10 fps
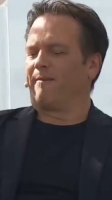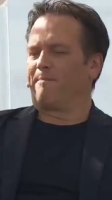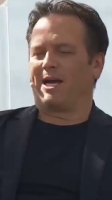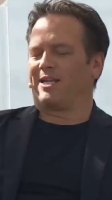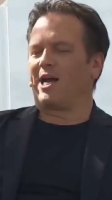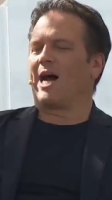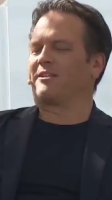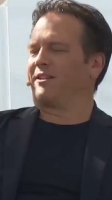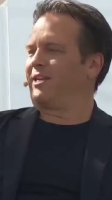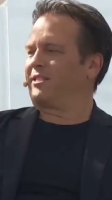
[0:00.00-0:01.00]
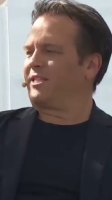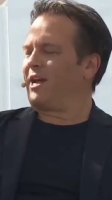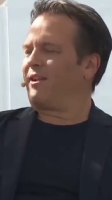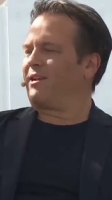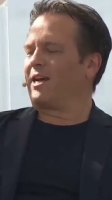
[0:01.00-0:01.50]
but not to the
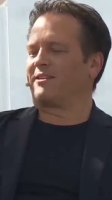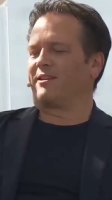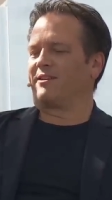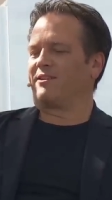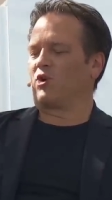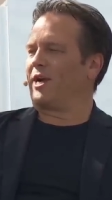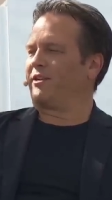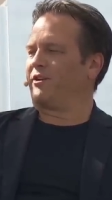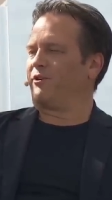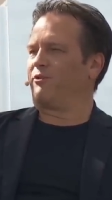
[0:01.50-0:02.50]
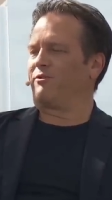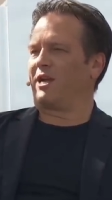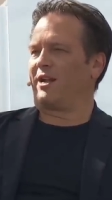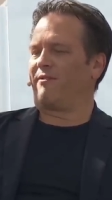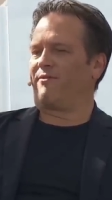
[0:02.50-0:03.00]
extent, not trying to
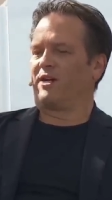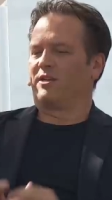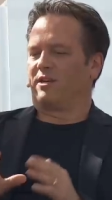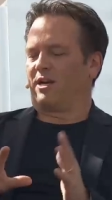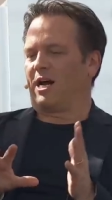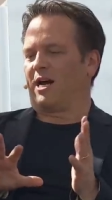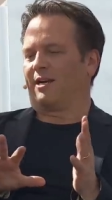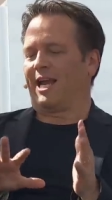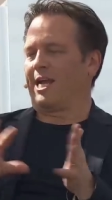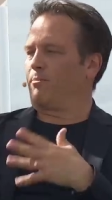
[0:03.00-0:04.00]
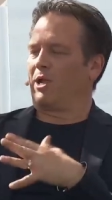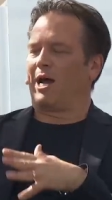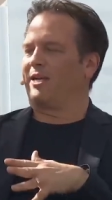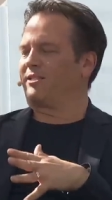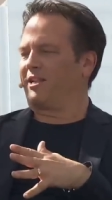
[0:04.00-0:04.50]
kind of uh,
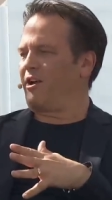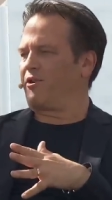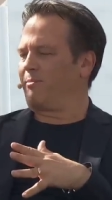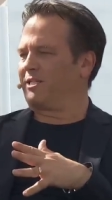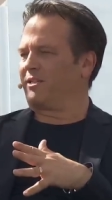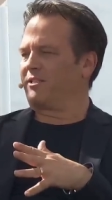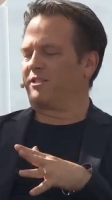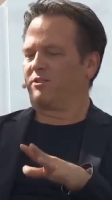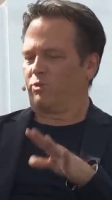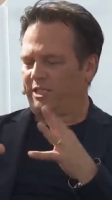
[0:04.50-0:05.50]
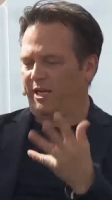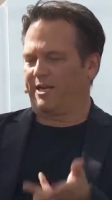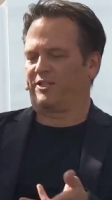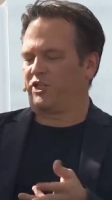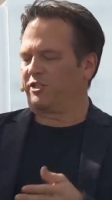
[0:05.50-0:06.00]
cannibalize the other businesses. We see
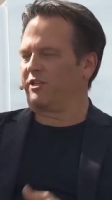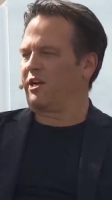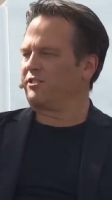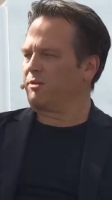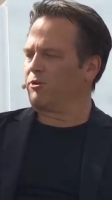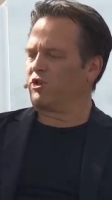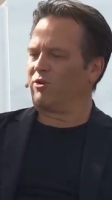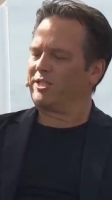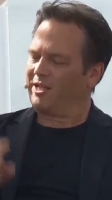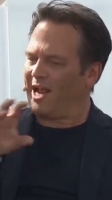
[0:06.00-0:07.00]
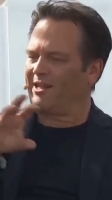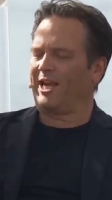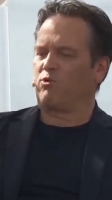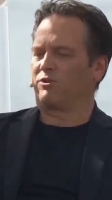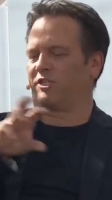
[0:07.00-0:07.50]
it as just a customer choice. And I
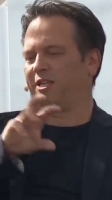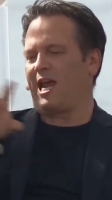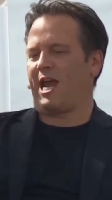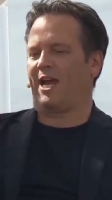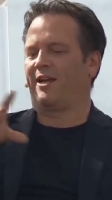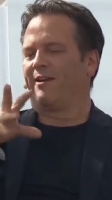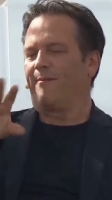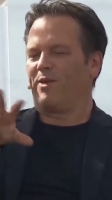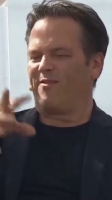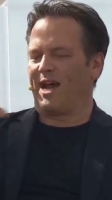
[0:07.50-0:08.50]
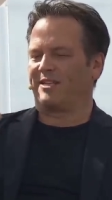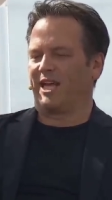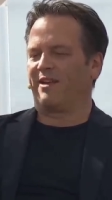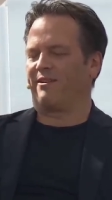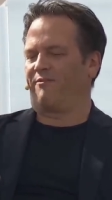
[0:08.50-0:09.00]
think it will stay in that
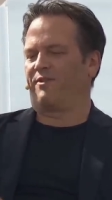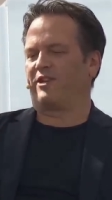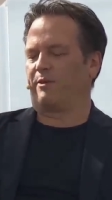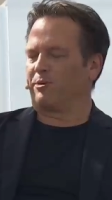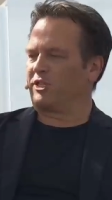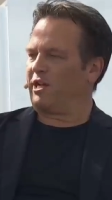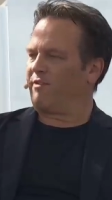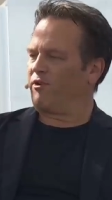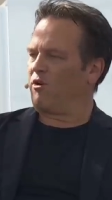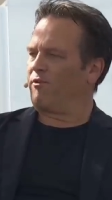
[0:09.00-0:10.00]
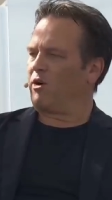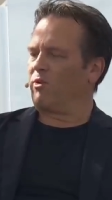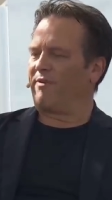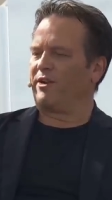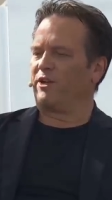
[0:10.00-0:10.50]
10 to 15% of our overall
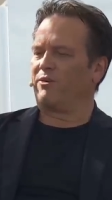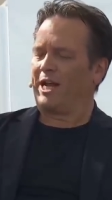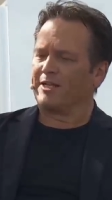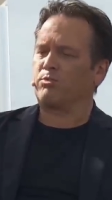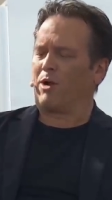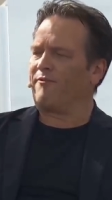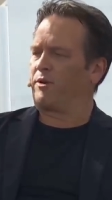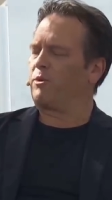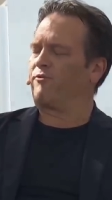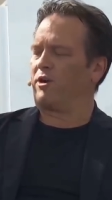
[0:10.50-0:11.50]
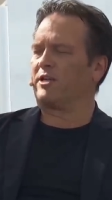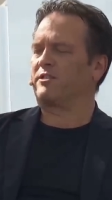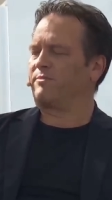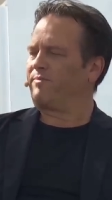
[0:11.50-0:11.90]
revenue, and it's profitable for us.